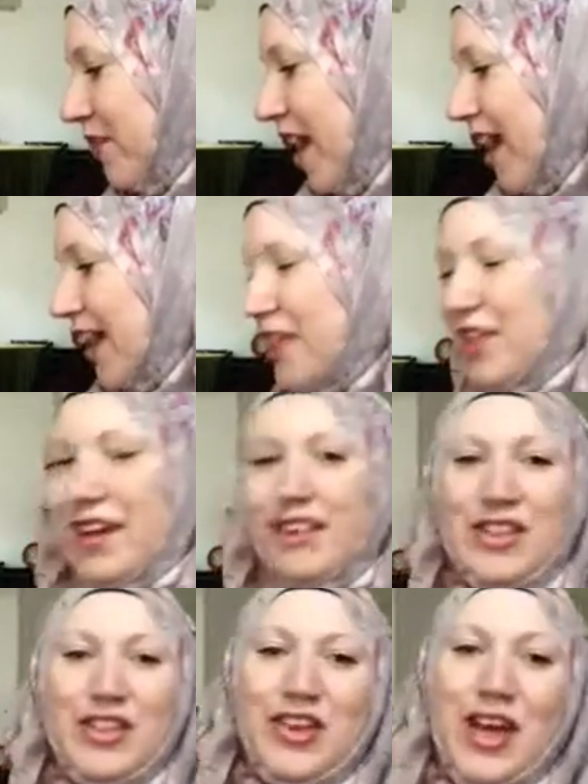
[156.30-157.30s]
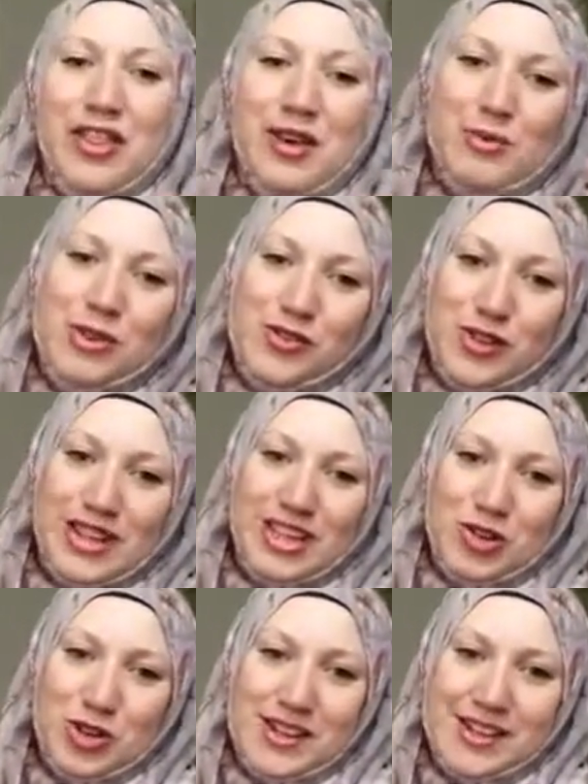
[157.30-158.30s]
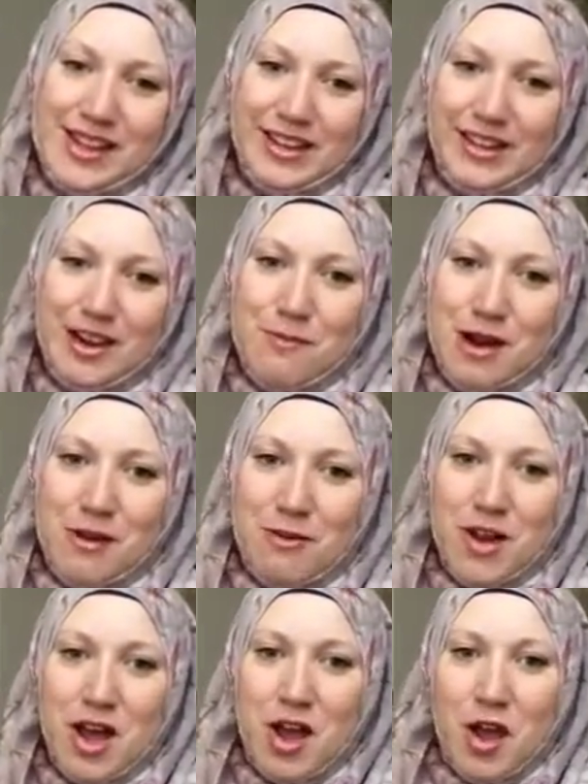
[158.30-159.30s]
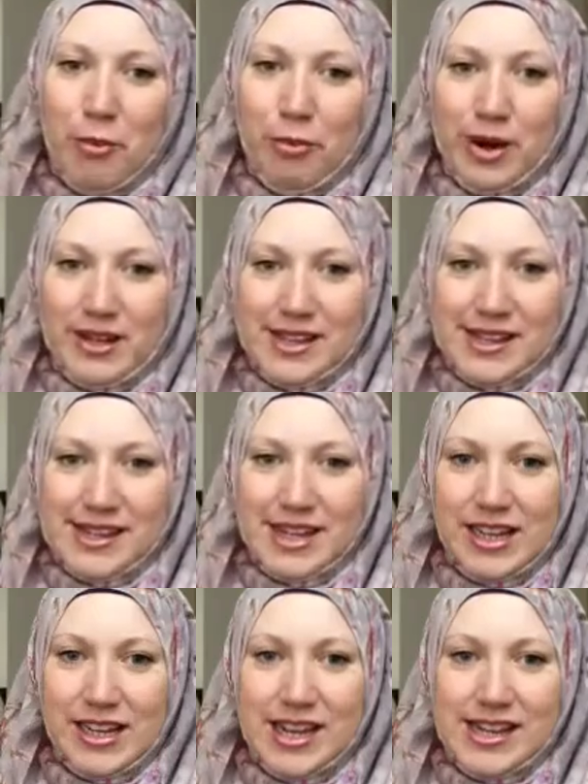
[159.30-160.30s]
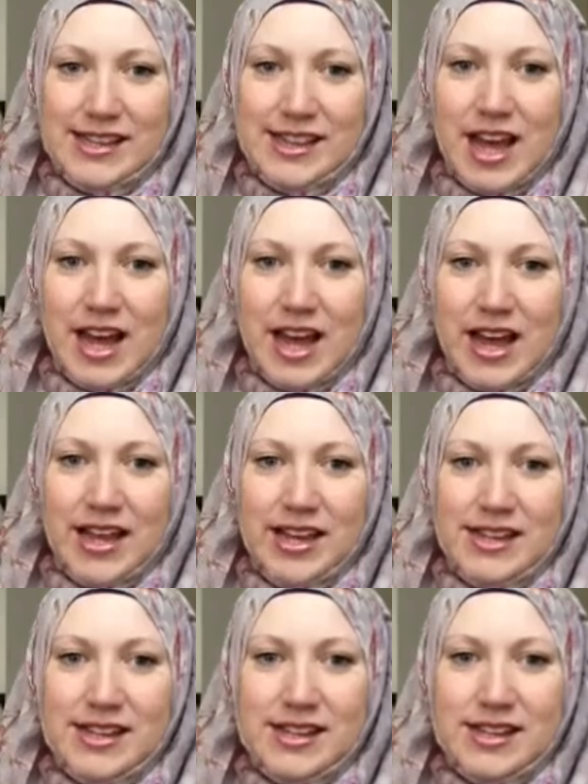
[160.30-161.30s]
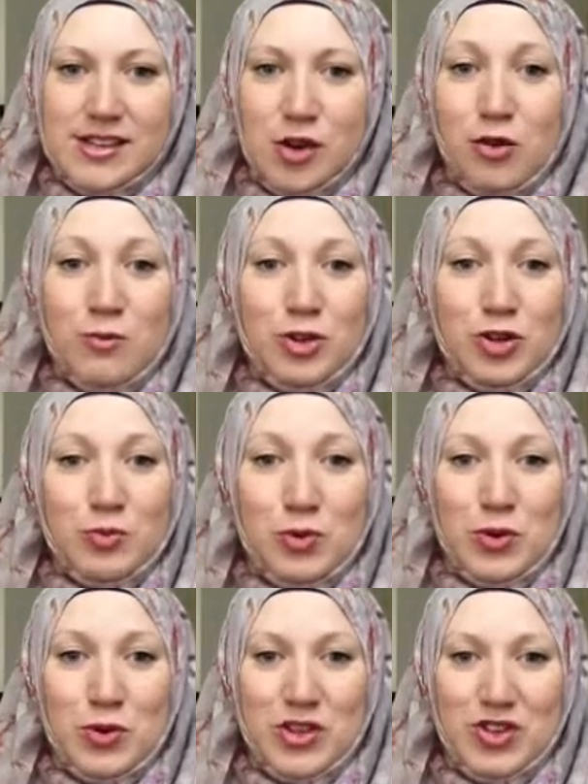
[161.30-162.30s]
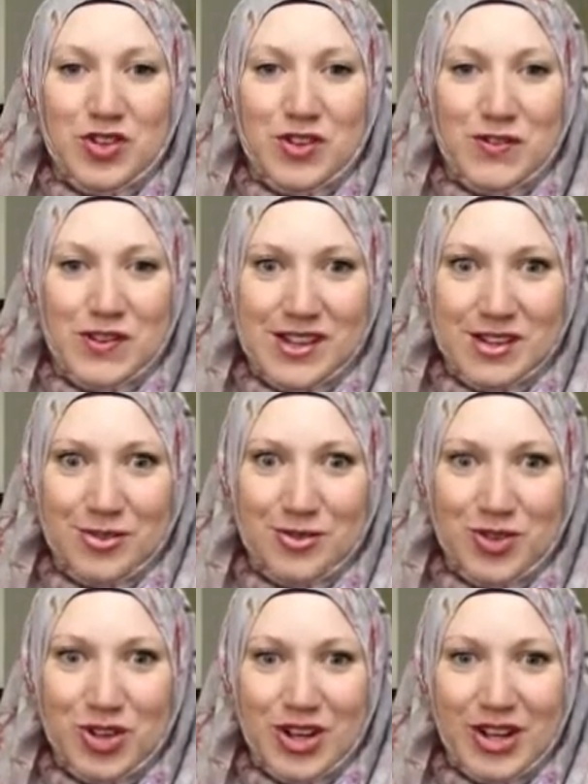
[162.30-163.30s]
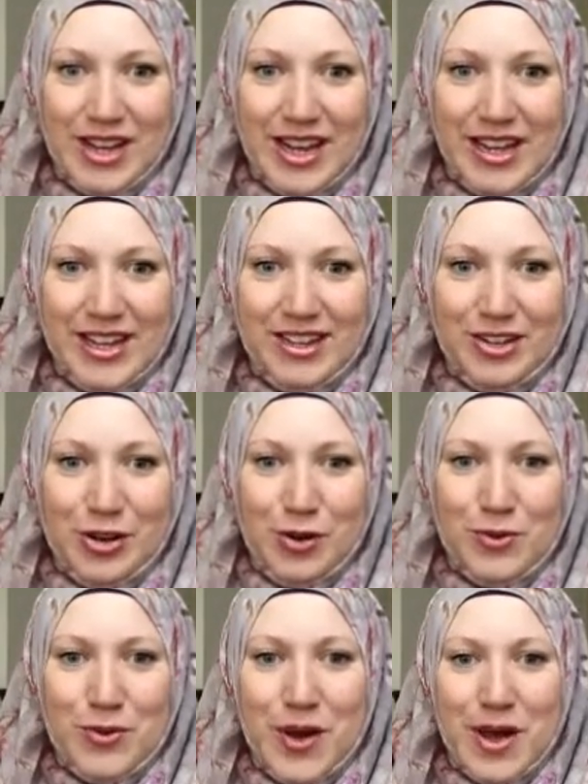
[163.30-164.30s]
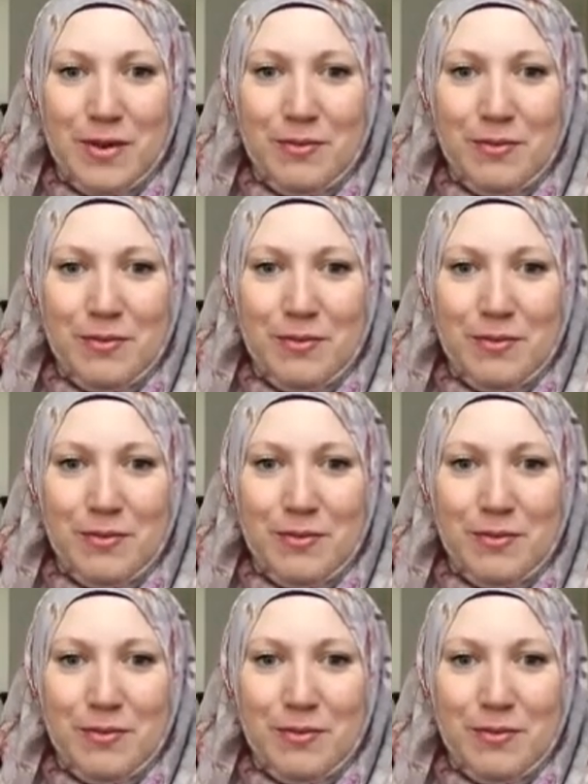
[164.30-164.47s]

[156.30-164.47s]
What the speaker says: I think what's really interesting about pregnancy is that it's so much more than just a physical journey, you know.